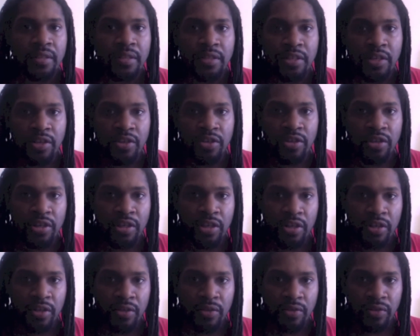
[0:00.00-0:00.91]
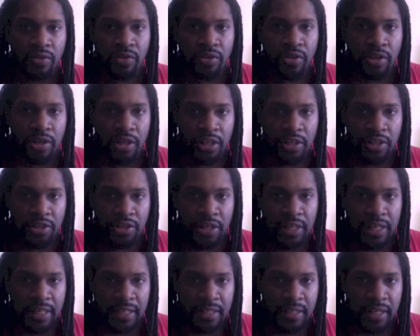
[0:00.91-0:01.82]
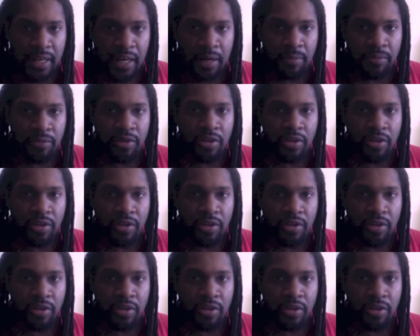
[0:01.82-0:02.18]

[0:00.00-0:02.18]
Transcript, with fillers: Then you're going to look onto your desktop.